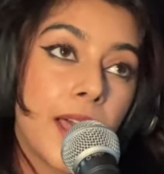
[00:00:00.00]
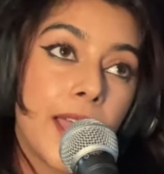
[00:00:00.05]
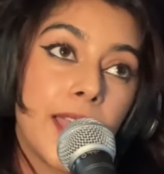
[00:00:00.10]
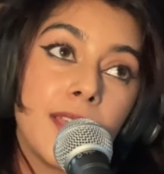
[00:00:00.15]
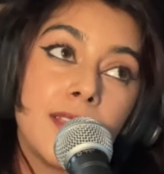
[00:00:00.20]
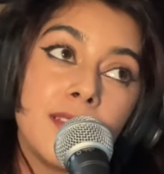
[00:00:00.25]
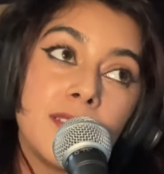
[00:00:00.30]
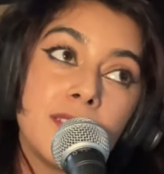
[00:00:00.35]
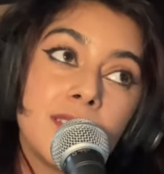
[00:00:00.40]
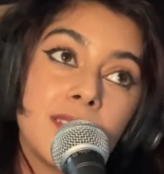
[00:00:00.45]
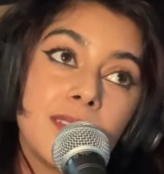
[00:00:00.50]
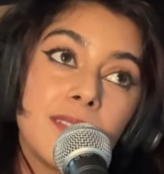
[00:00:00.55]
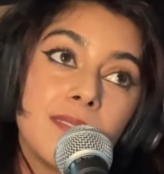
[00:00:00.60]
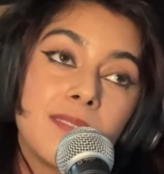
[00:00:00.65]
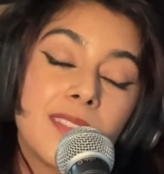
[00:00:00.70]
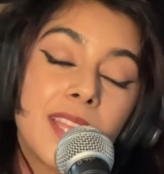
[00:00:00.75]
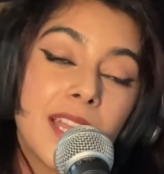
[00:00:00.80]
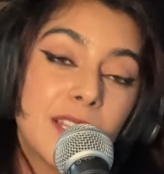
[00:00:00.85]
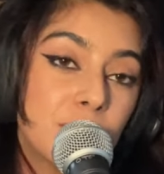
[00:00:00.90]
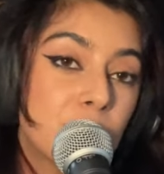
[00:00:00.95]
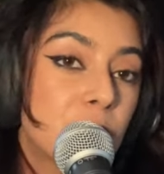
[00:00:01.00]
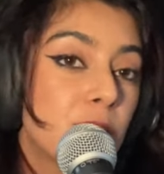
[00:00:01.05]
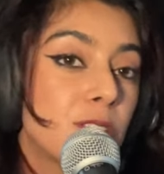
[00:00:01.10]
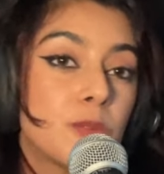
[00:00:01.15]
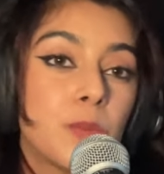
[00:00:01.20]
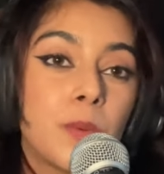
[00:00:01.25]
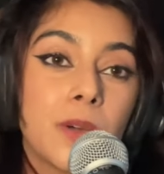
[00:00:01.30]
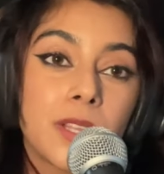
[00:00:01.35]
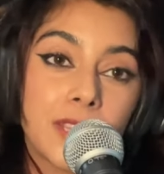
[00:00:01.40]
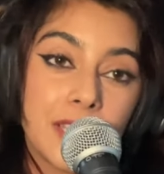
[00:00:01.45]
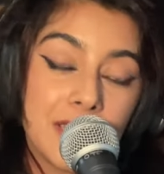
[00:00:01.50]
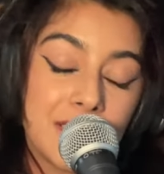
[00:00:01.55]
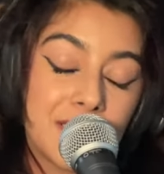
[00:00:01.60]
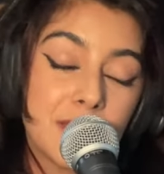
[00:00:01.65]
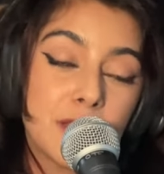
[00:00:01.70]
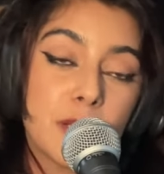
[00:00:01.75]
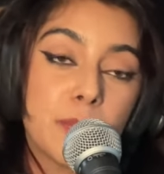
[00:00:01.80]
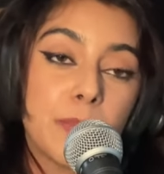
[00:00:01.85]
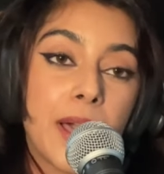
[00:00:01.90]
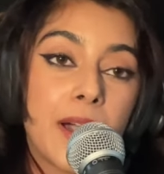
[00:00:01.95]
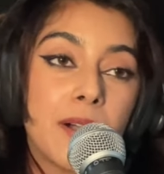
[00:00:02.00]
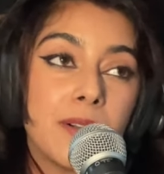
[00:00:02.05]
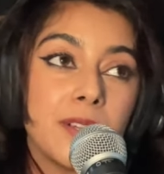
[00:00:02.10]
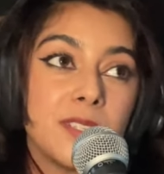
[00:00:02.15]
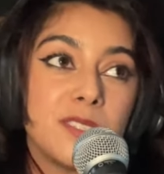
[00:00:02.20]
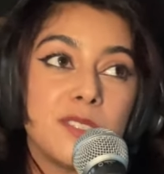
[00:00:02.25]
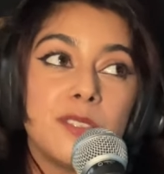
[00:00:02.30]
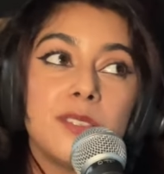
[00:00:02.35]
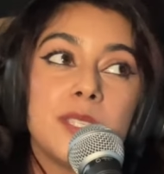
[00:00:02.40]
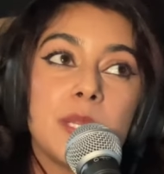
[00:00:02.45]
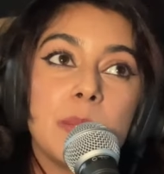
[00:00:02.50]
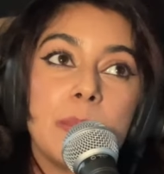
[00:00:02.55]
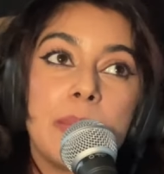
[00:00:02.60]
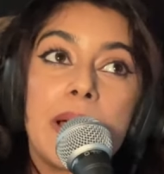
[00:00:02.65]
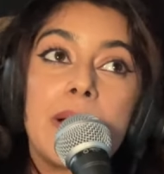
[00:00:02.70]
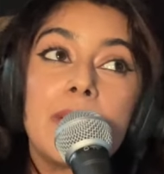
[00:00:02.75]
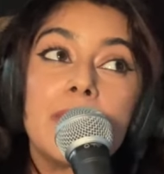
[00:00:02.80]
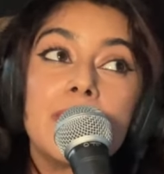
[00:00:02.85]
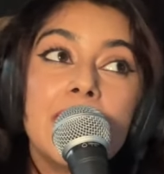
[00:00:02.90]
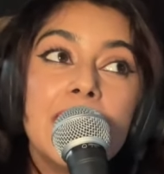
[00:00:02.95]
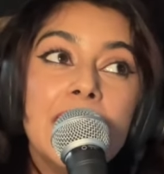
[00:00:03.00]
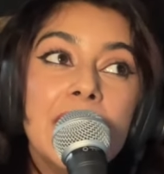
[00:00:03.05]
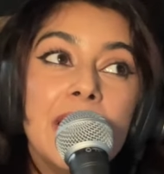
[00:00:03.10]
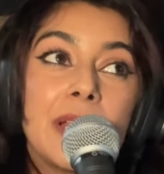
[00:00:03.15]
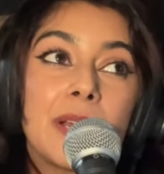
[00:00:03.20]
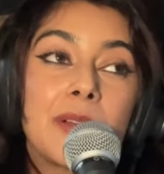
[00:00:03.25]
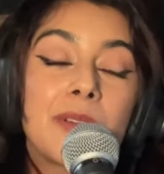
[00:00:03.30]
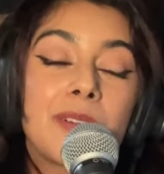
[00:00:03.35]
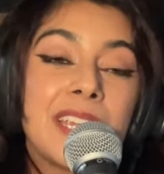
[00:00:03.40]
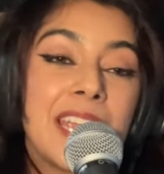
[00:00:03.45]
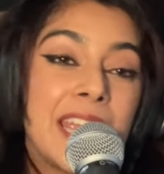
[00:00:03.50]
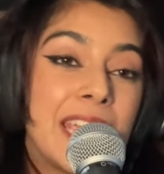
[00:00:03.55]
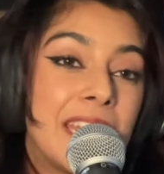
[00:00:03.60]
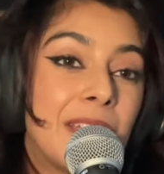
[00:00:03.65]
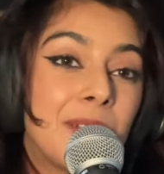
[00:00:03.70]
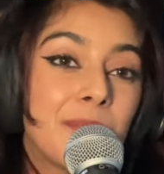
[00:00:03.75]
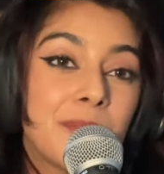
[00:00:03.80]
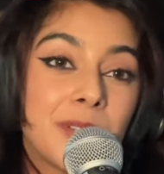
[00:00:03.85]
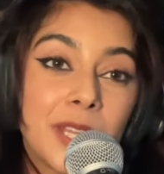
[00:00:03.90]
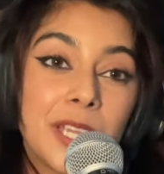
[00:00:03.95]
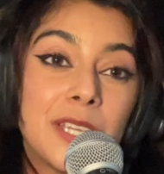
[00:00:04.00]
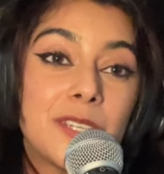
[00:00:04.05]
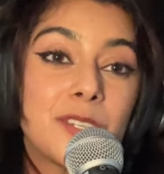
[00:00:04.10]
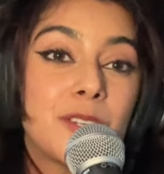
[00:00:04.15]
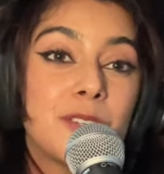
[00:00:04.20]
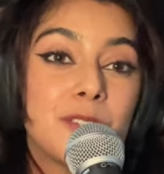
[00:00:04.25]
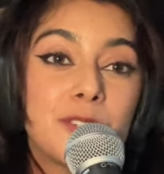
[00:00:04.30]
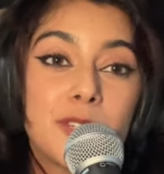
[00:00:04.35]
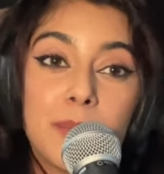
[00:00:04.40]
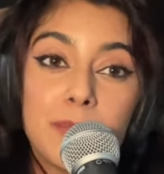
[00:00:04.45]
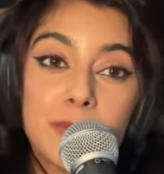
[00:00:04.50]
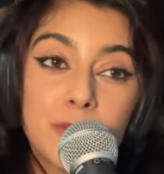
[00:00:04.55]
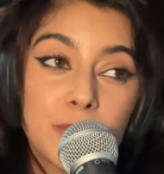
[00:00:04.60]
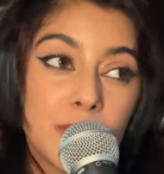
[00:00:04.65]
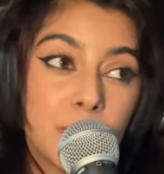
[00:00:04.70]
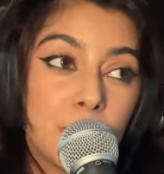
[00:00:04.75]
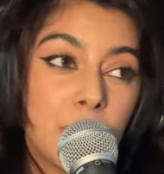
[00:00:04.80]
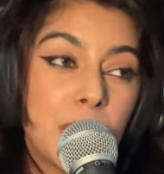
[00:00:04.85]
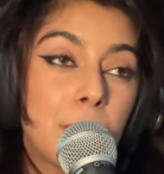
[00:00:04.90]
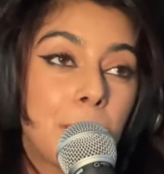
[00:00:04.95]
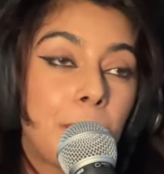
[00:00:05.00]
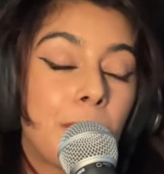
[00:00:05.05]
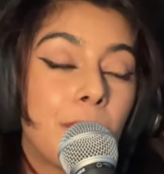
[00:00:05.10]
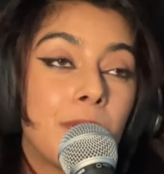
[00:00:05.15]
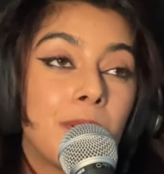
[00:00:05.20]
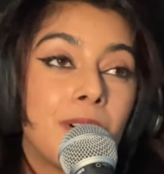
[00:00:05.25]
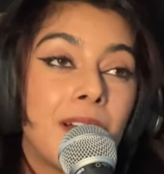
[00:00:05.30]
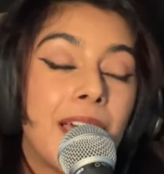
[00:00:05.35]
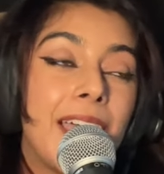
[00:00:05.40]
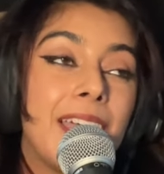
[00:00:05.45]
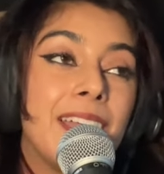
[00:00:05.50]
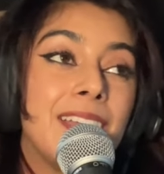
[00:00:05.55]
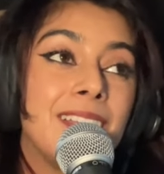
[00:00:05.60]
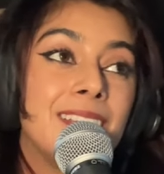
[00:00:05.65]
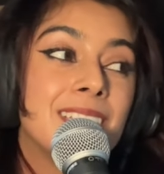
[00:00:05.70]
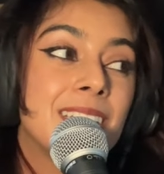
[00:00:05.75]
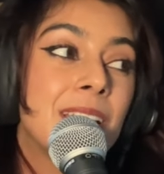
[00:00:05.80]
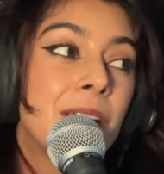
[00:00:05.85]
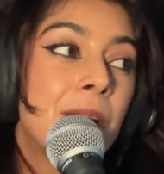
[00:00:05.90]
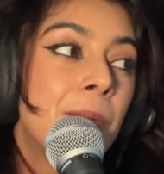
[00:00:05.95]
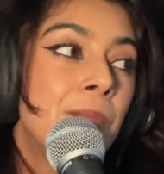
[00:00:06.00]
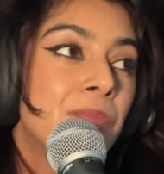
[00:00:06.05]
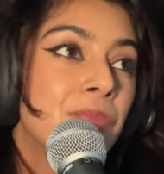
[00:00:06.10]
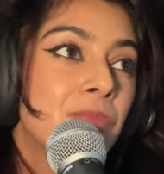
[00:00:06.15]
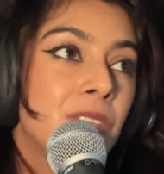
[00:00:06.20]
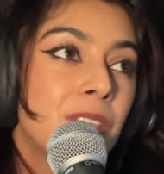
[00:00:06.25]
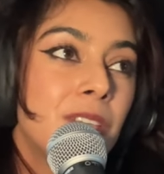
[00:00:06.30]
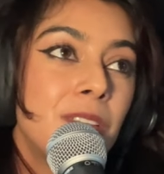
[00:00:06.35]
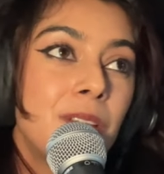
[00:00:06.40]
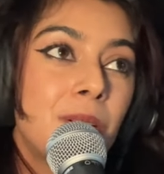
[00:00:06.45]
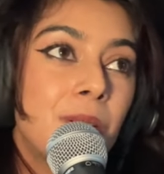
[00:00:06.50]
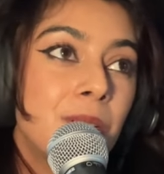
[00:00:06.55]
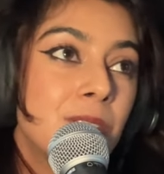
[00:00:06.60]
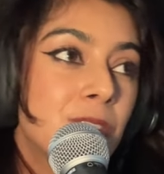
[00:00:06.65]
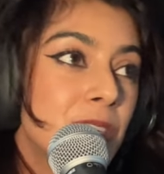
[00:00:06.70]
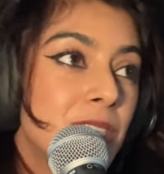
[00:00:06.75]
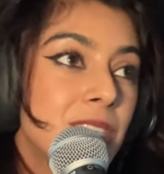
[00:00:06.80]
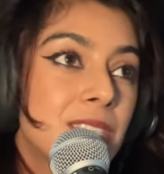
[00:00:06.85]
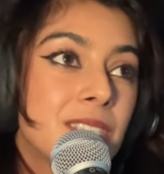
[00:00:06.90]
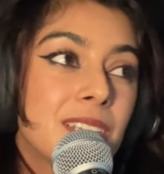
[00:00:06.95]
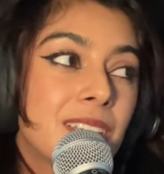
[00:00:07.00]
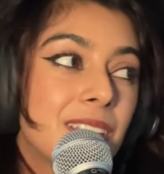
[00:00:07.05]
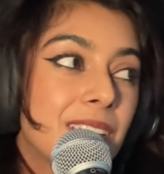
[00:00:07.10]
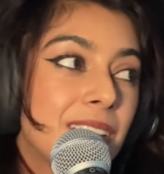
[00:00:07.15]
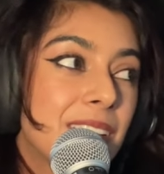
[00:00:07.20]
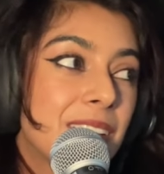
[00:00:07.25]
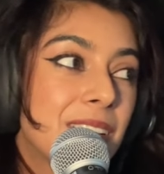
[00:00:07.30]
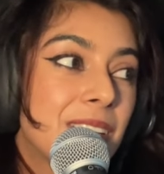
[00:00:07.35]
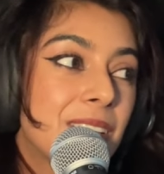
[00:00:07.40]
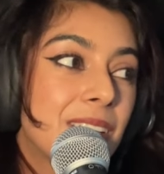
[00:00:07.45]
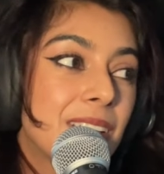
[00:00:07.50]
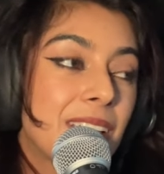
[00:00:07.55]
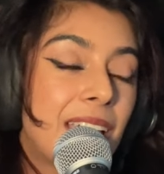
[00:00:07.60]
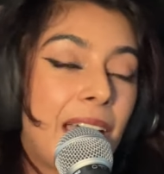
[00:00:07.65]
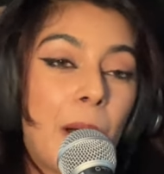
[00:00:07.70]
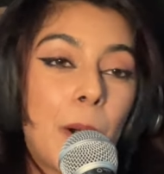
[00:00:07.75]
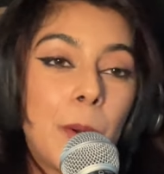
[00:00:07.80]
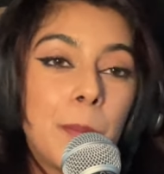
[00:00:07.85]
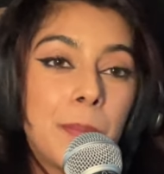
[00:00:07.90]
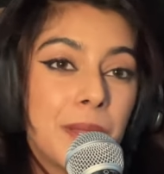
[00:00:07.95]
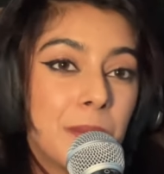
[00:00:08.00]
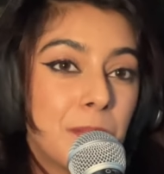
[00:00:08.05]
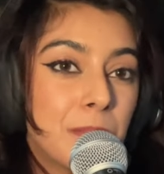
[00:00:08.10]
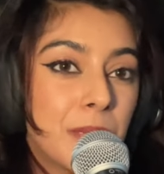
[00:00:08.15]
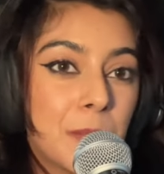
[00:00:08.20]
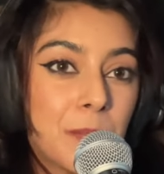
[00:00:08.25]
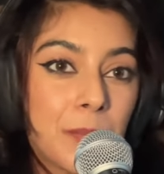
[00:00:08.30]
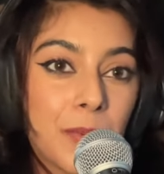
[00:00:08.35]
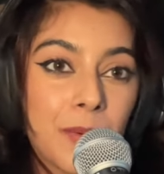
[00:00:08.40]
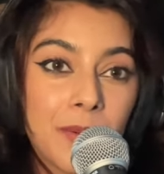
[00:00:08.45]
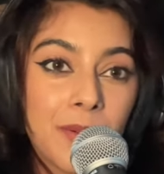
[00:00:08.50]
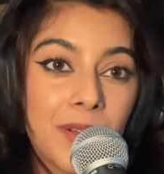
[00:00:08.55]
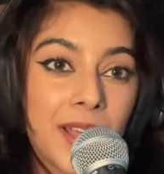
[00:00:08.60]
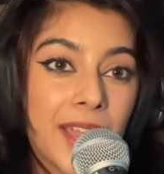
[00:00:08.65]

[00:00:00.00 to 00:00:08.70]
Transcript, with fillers: And that's just what this is about. It's just about creating relationships with people and, you know, just helping people.